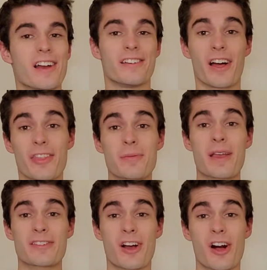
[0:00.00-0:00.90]
Nothing
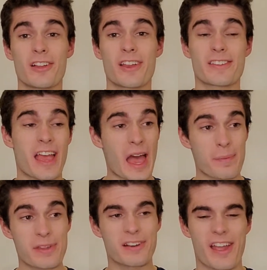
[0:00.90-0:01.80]
makes the holidays
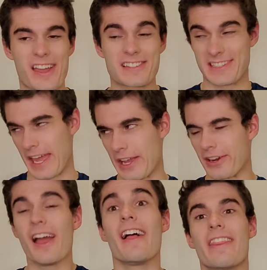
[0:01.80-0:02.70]
happier and
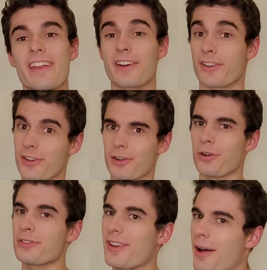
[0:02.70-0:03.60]
gayer than a good
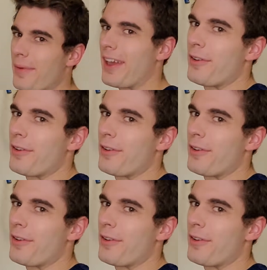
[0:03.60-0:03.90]
old coming out